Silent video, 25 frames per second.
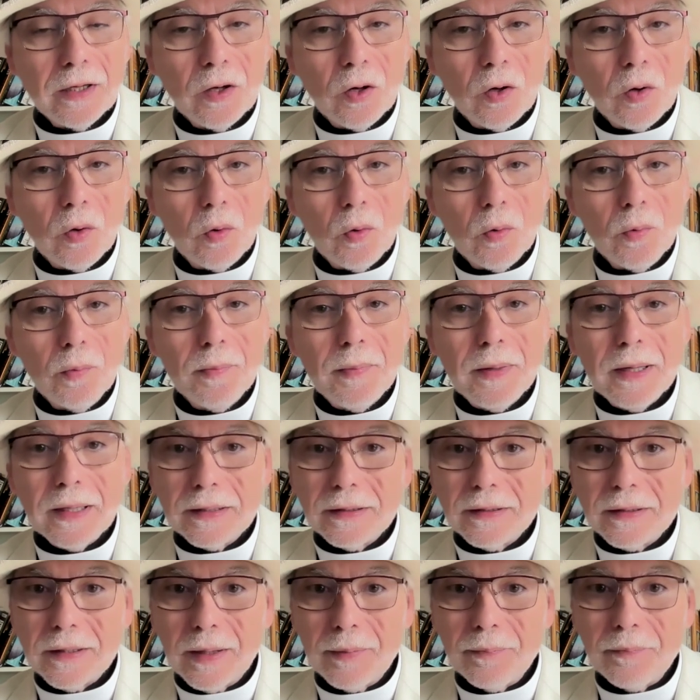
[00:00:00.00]
home
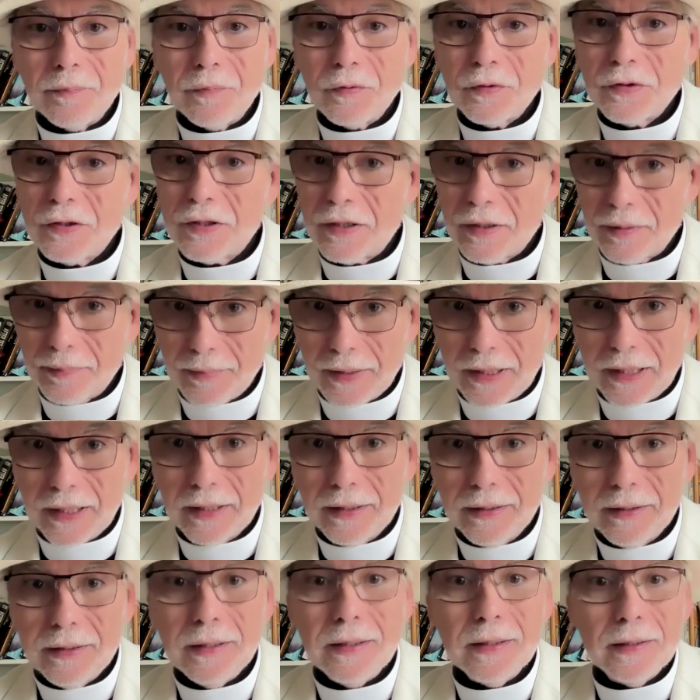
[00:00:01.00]
except for
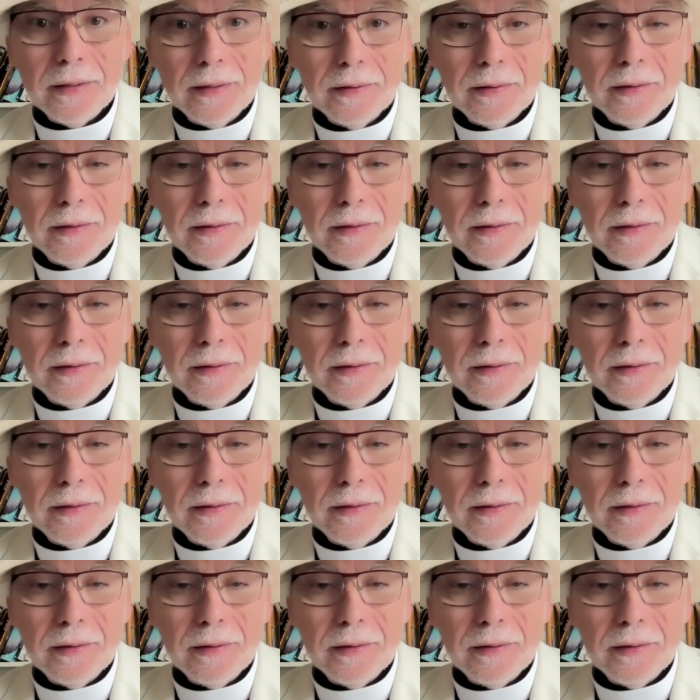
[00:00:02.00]
Simeon.